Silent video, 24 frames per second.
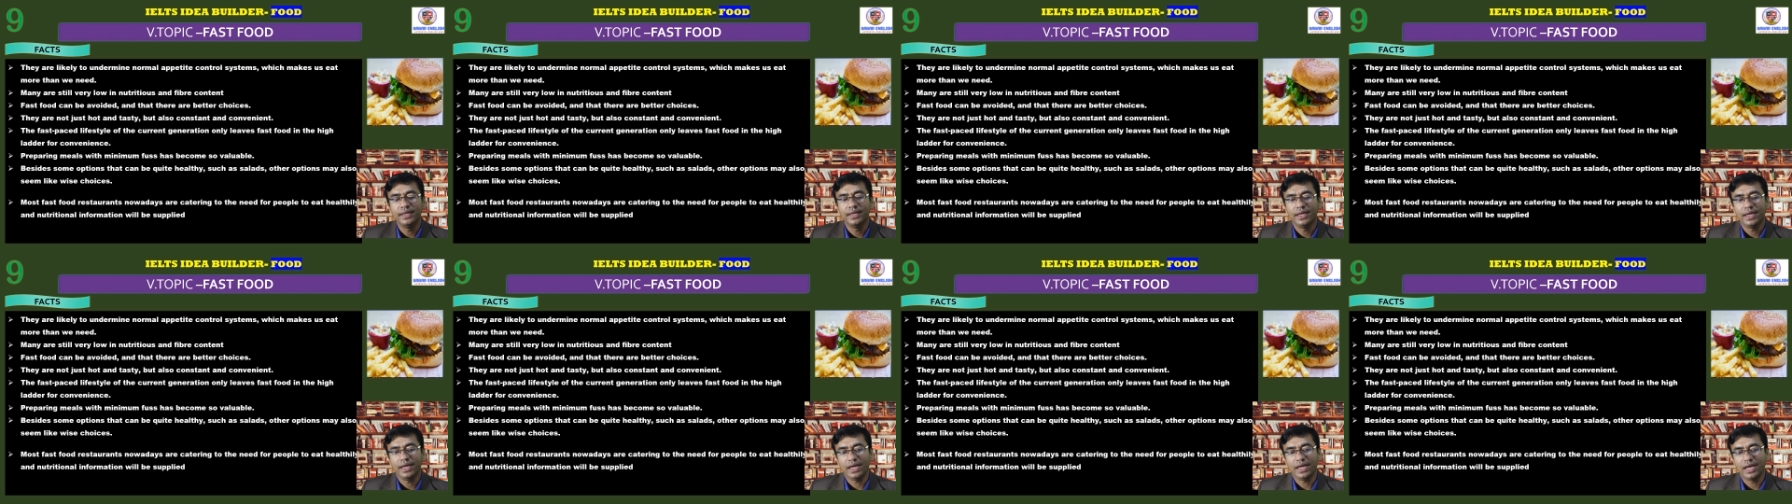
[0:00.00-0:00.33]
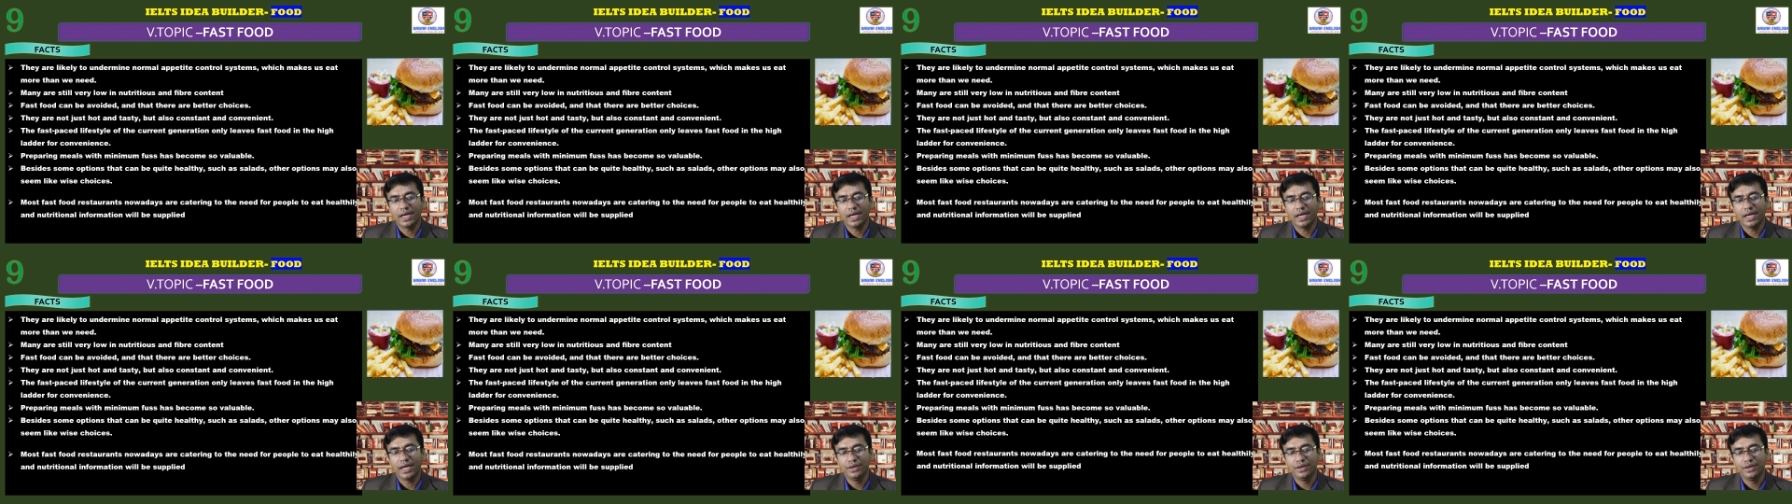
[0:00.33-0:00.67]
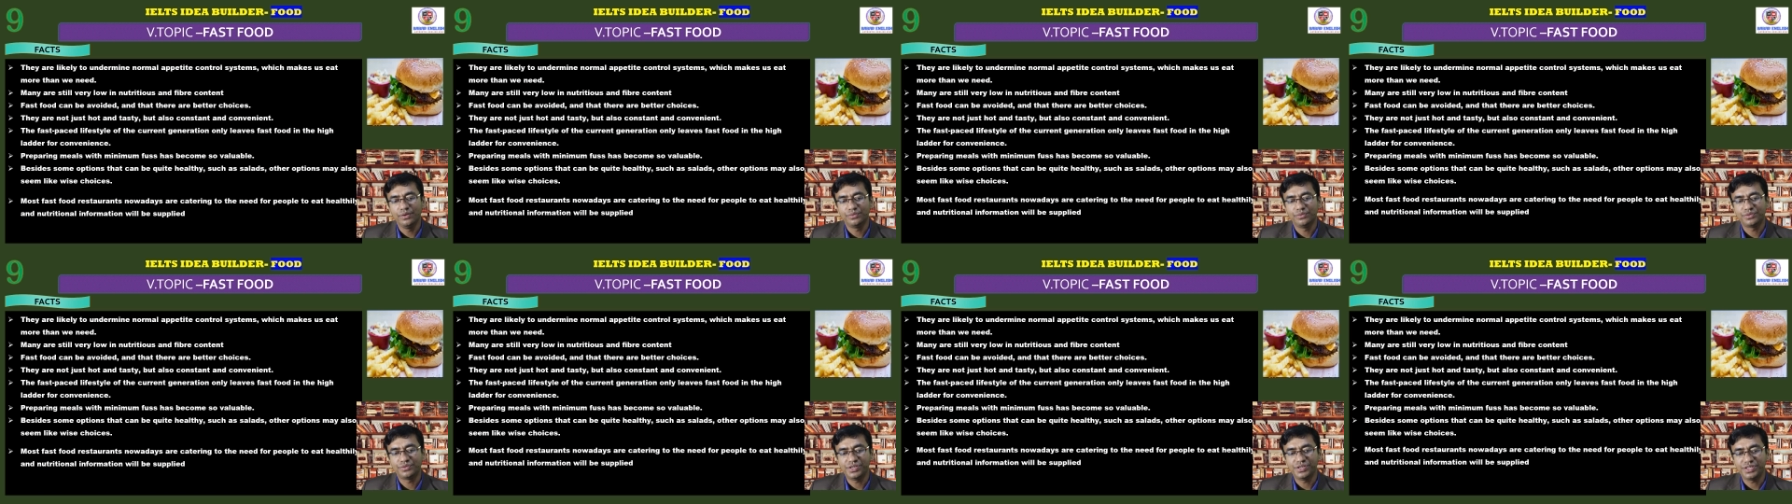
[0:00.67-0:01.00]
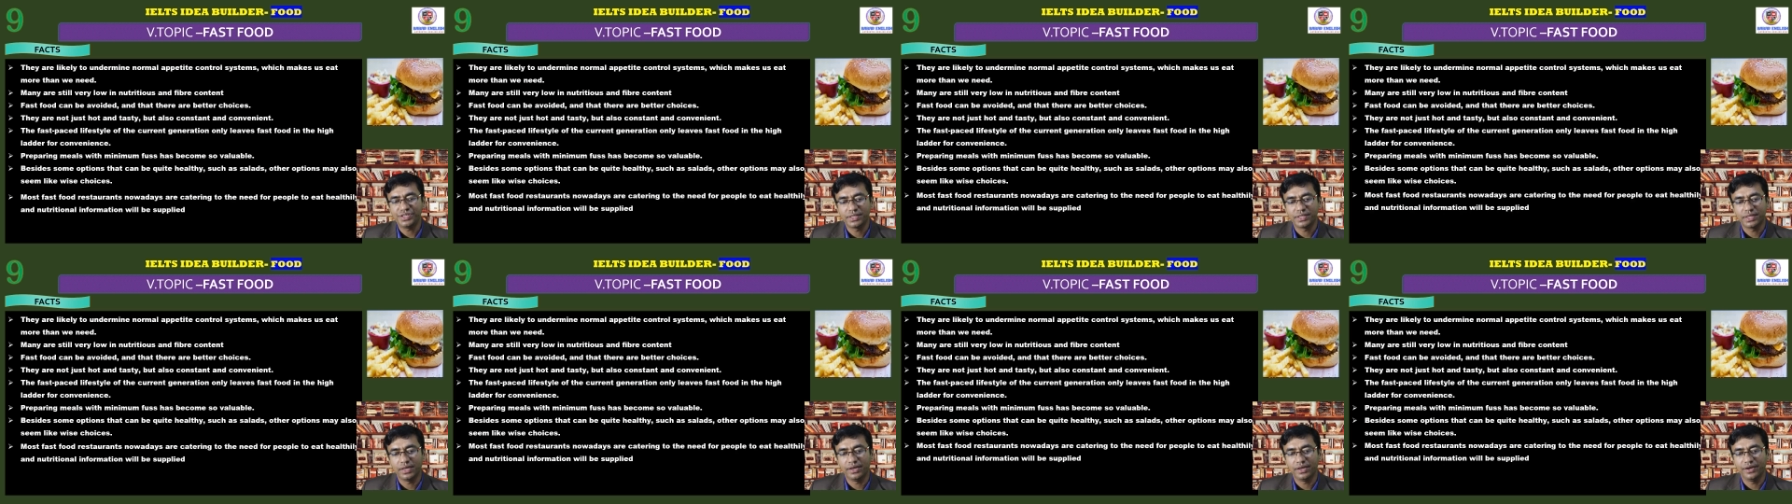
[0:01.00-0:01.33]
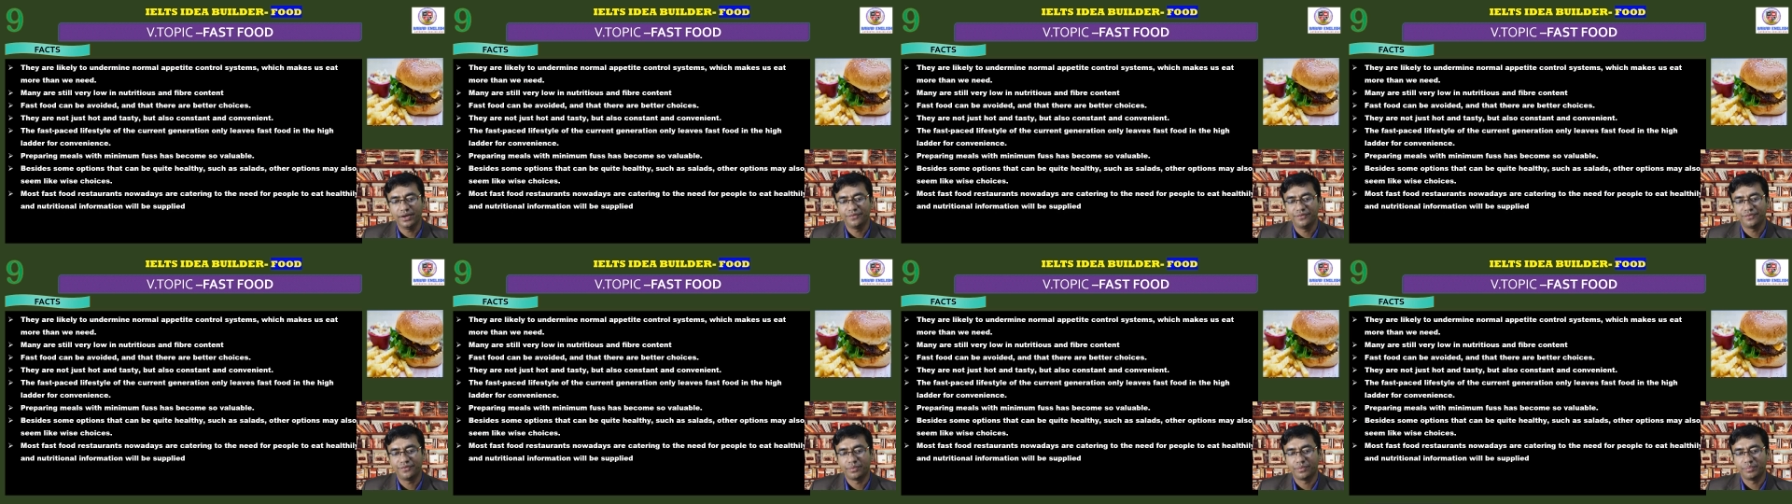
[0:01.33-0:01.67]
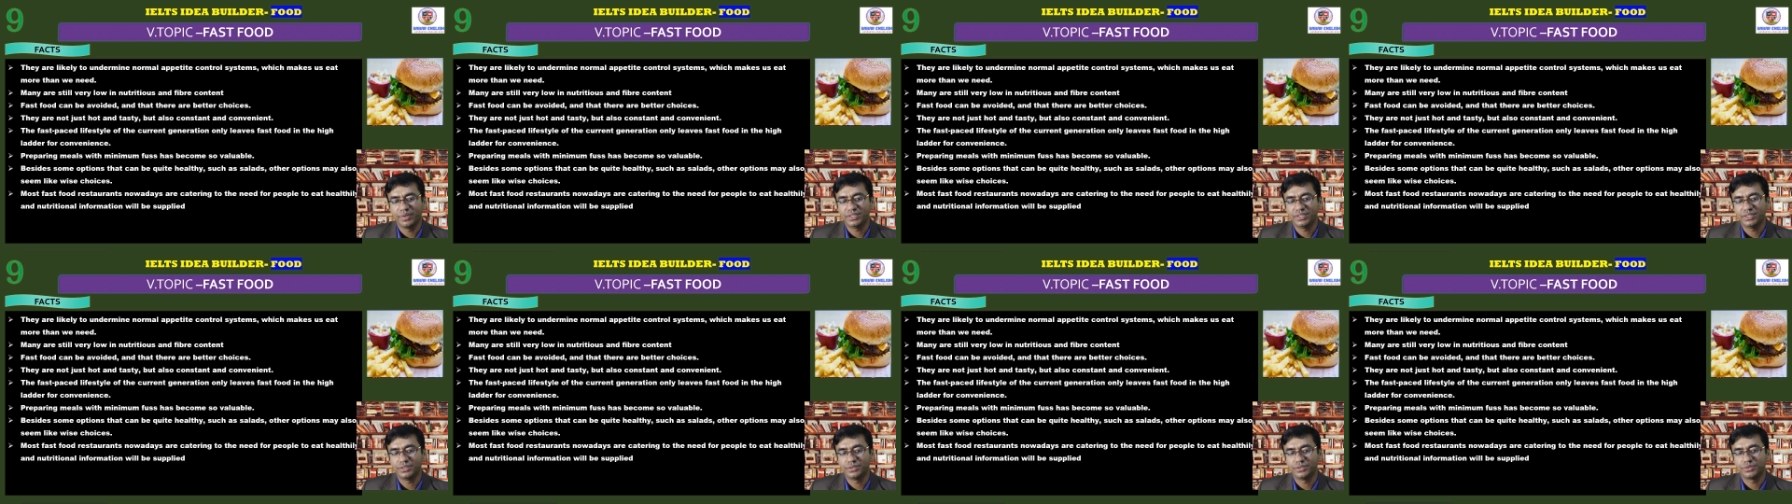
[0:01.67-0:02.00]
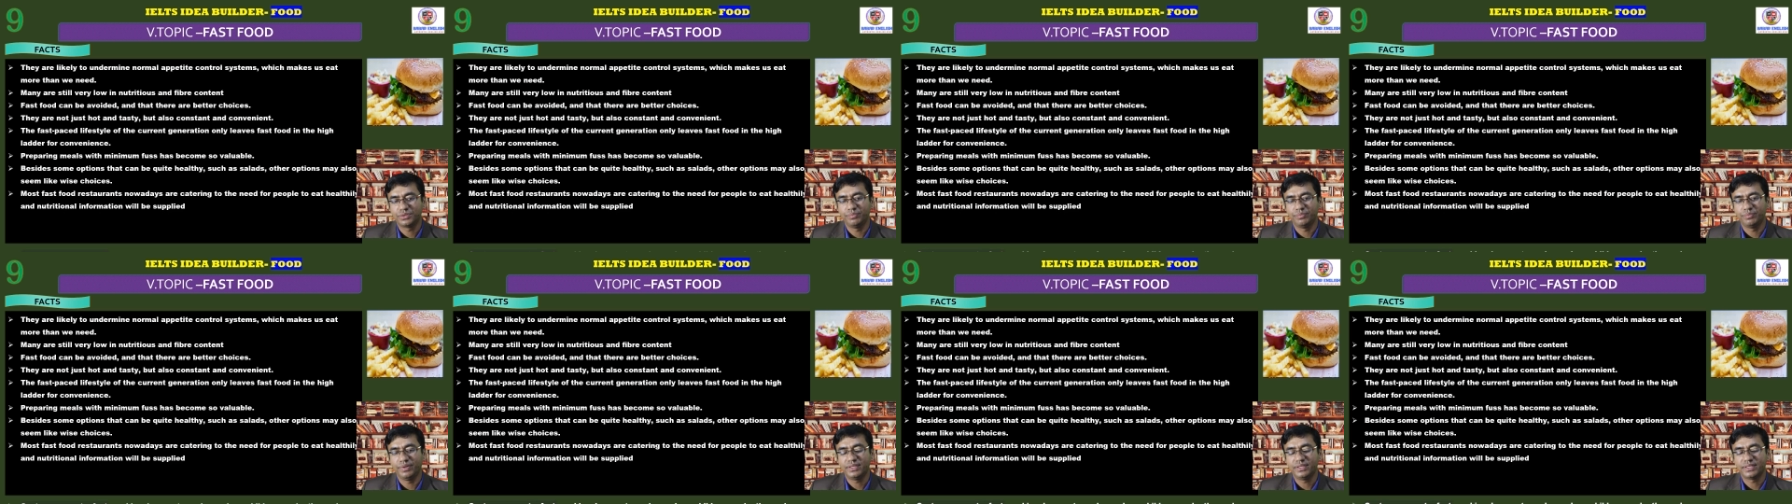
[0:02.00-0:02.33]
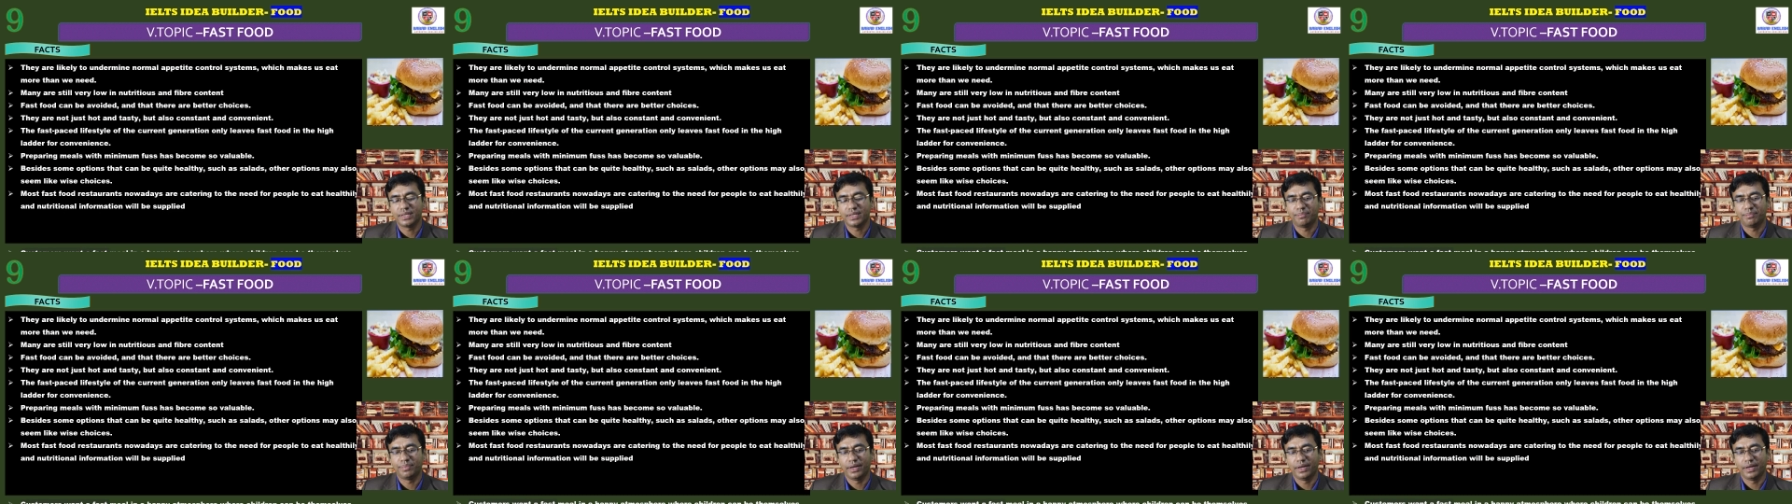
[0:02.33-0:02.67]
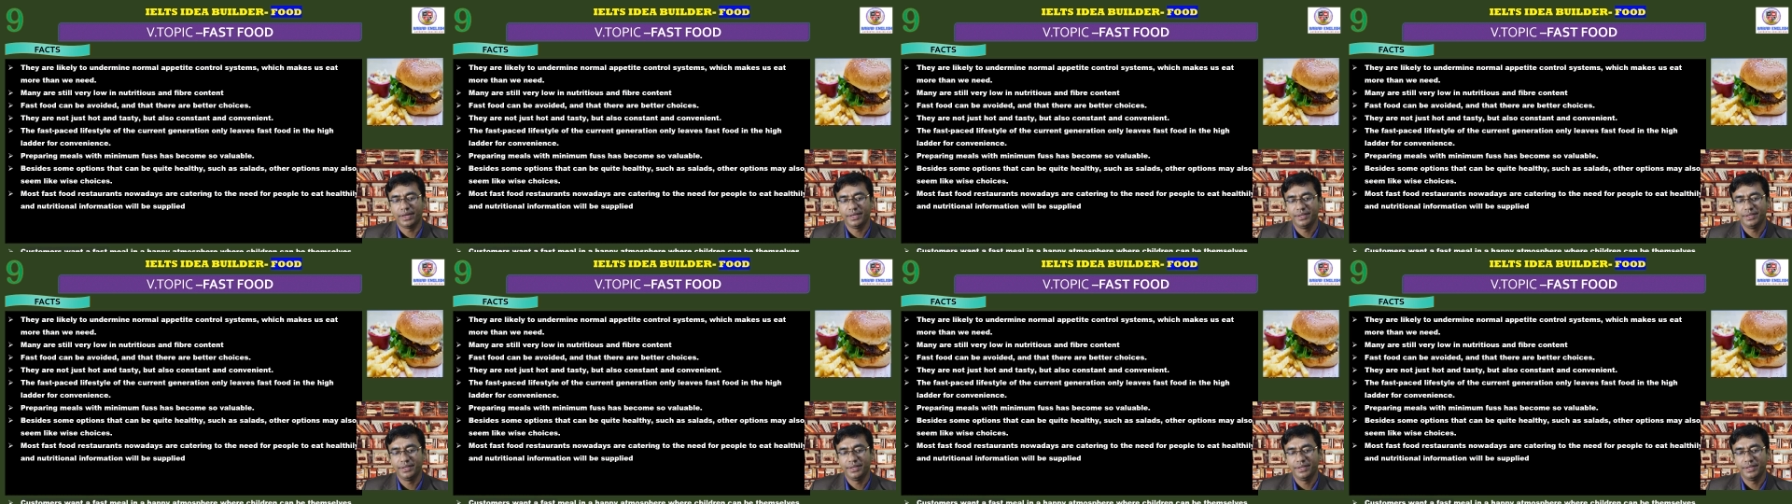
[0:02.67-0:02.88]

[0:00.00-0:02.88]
and nutritional information to be supplied.